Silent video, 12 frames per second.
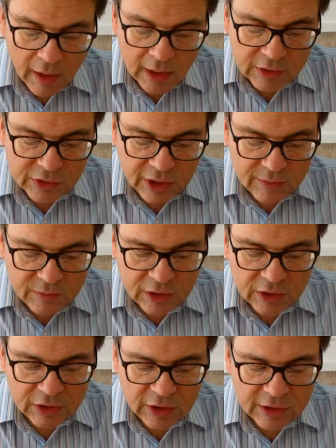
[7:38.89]
It seems that
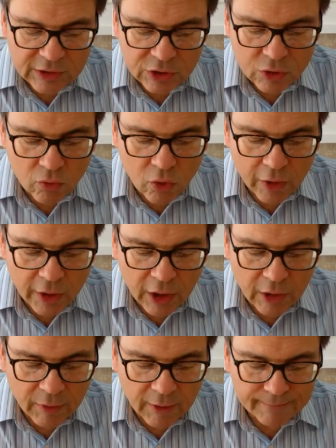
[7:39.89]
the taste is growing
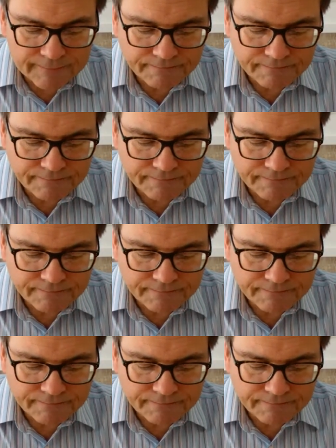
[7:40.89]
on me.